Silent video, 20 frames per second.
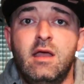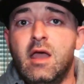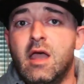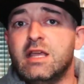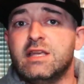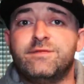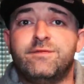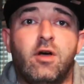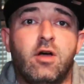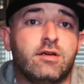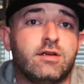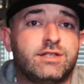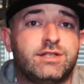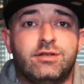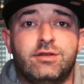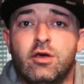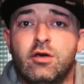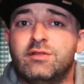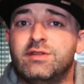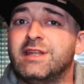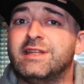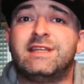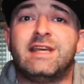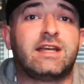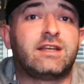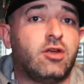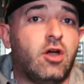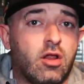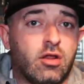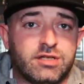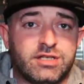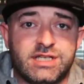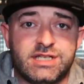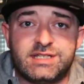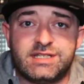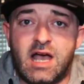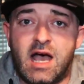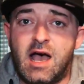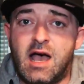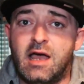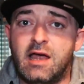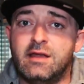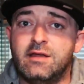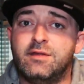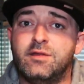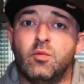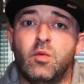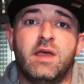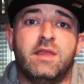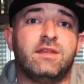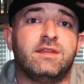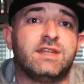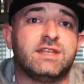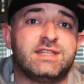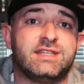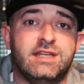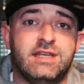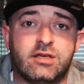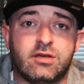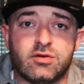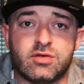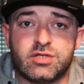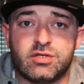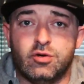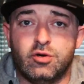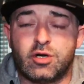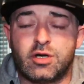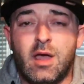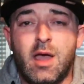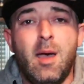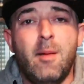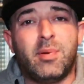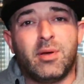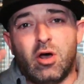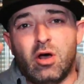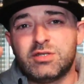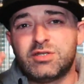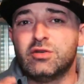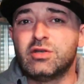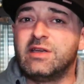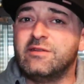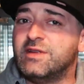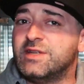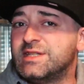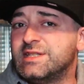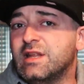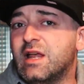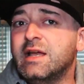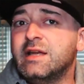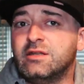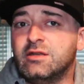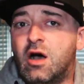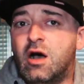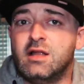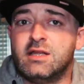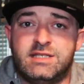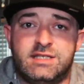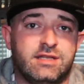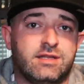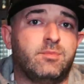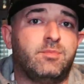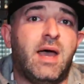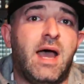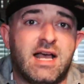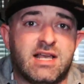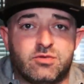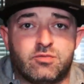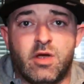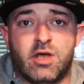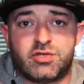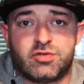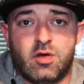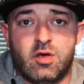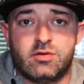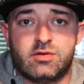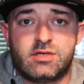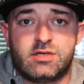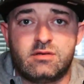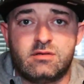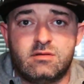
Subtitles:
as far as, the technology side, the way that the sneakers look, but also giving slight nods to the past retros.